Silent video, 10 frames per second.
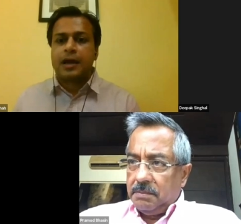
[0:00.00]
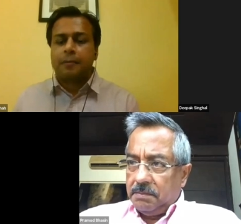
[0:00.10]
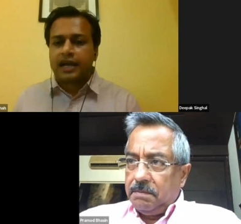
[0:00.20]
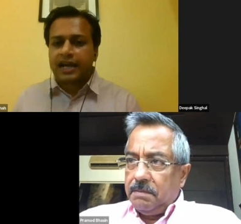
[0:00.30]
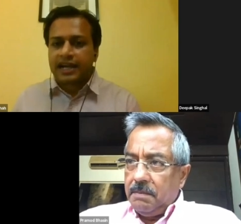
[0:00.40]

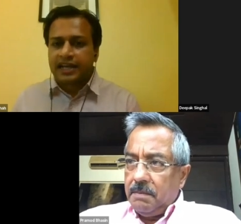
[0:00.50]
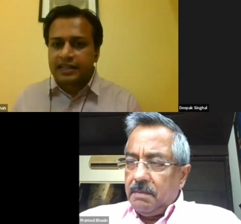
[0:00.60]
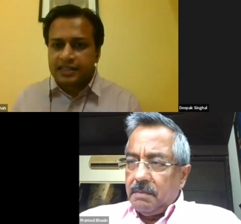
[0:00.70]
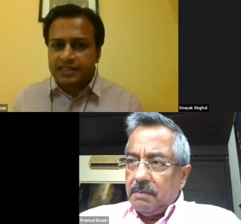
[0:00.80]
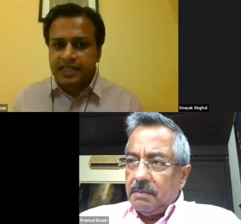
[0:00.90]
Speaker 1: but letting
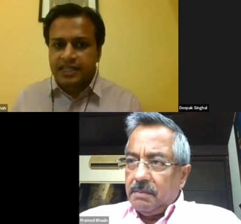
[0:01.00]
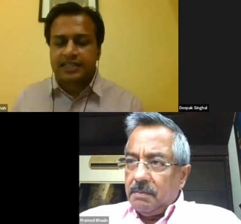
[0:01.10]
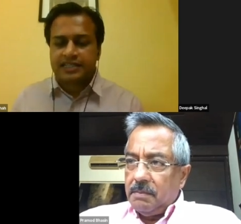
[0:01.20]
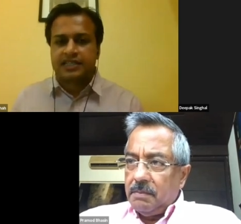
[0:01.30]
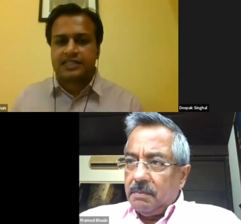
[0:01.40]
the
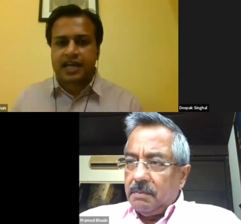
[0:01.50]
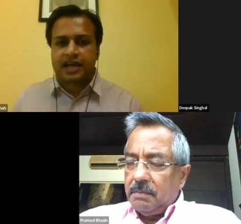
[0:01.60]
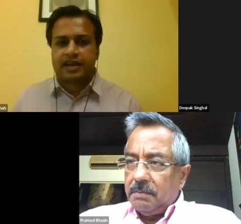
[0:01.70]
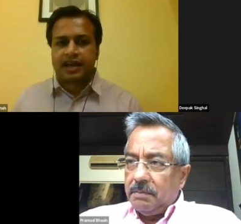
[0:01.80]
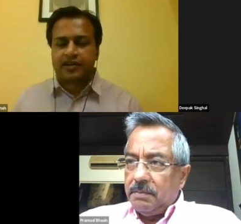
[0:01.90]
states
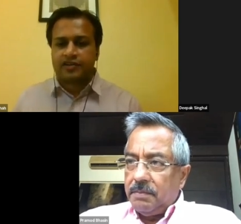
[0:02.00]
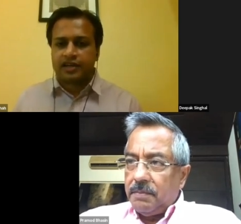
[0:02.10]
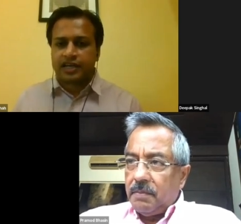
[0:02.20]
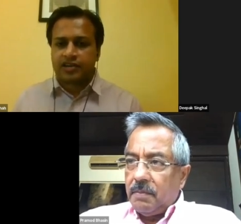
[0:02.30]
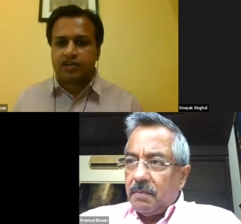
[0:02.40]
decide and
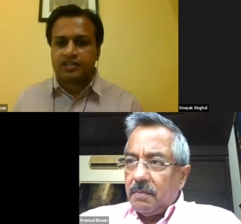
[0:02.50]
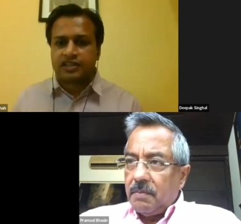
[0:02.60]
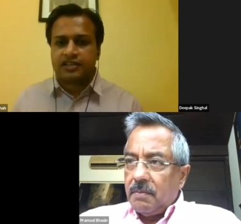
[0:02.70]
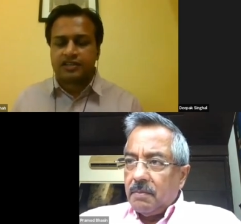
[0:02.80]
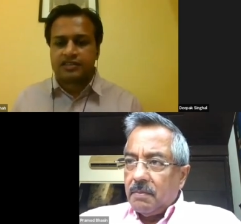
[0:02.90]
really
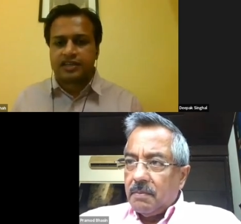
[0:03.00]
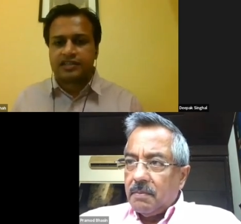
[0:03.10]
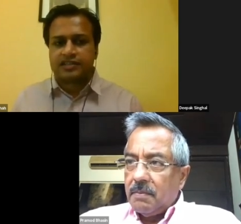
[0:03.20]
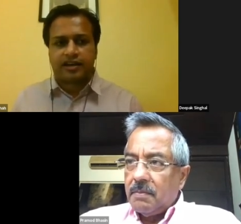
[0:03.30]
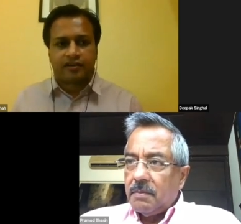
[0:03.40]
trusting the states
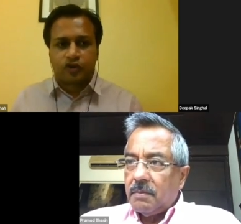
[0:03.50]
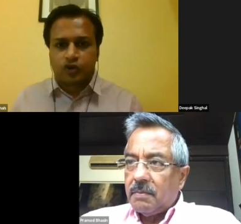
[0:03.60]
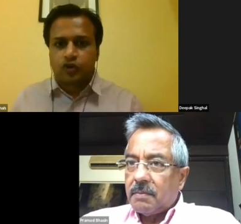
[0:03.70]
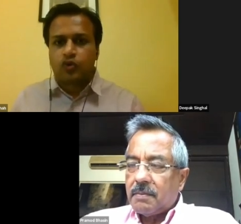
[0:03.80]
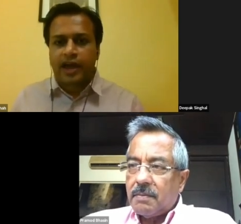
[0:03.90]
that if you
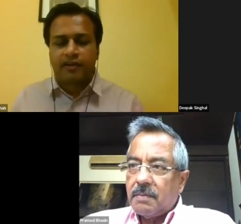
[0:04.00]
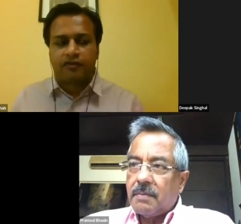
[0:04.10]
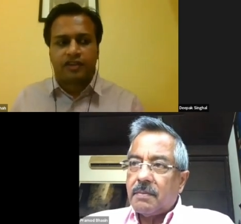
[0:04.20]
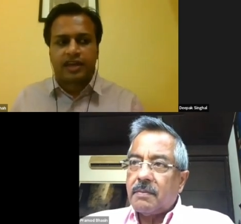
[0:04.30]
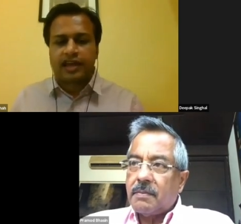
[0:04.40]
do have
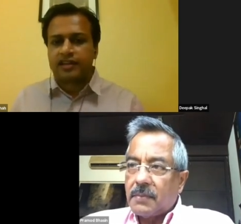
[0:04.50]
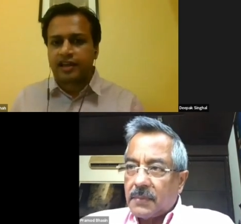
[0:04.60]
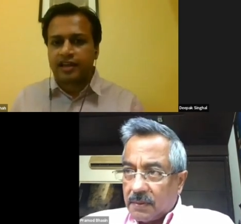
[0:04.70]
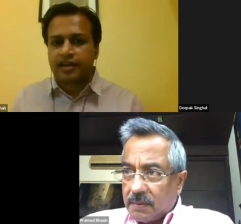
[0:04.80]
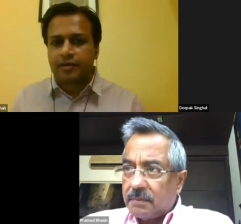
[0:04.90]
the
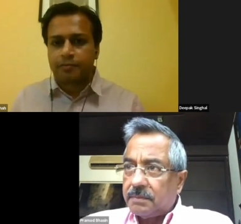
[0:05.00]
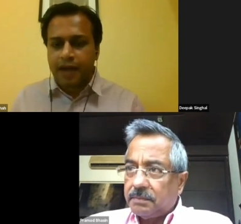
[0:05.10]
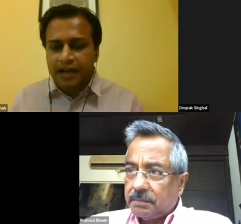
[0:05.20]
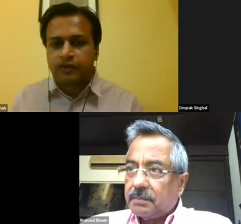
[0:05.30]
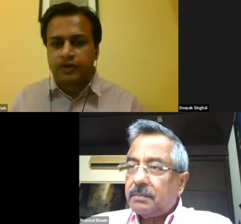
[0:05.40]
healthcare
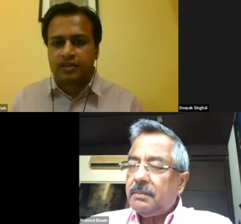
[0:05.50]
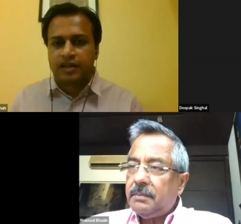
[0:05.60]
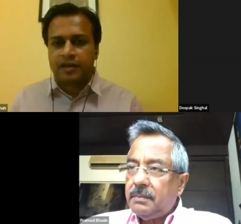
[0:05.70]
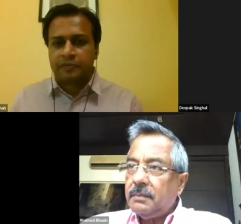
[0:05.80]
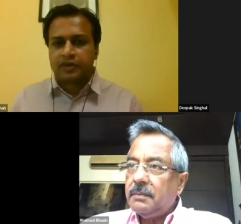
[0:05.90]
bandwidth
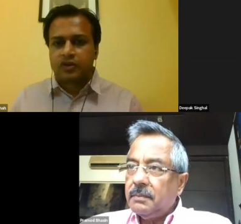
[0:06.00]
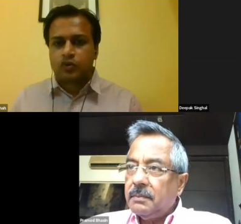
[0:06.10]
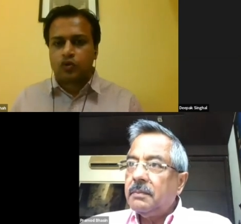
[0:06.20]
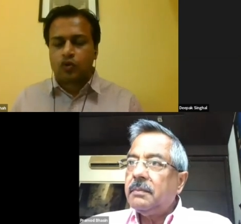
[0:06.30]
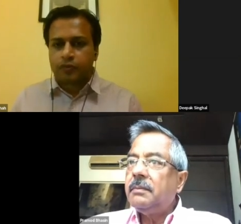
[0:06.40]
to
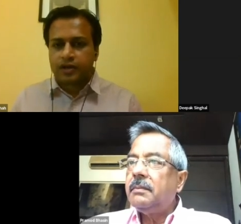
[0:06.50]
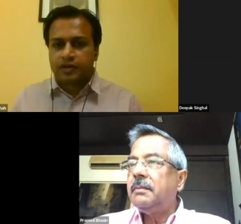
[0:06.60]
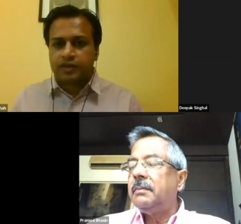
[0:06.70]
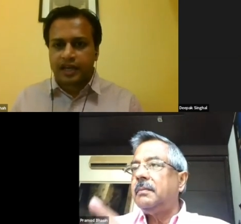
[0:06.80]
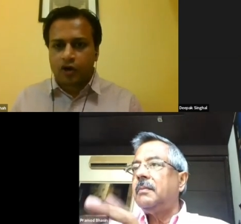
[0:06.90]
open up
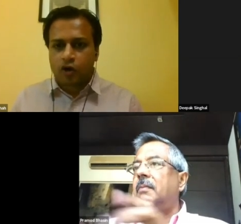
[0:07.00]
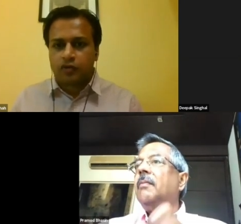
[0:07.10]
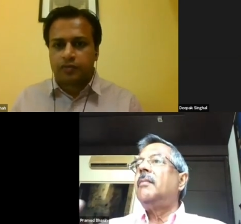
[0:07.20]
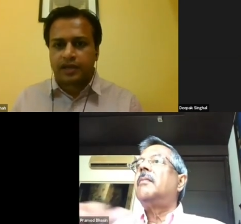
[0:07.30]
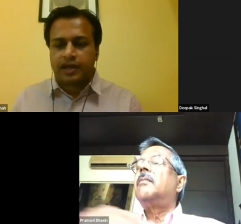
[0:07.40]
the
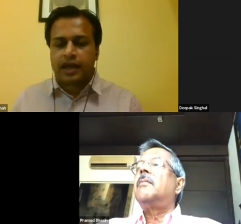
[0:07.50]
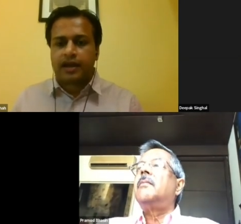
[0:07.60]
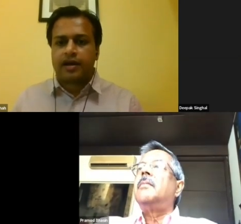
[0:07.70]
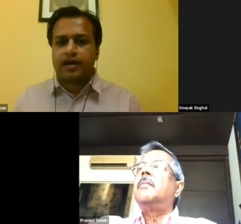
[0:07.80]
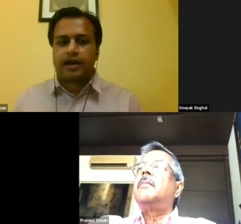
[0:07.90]
economy uh,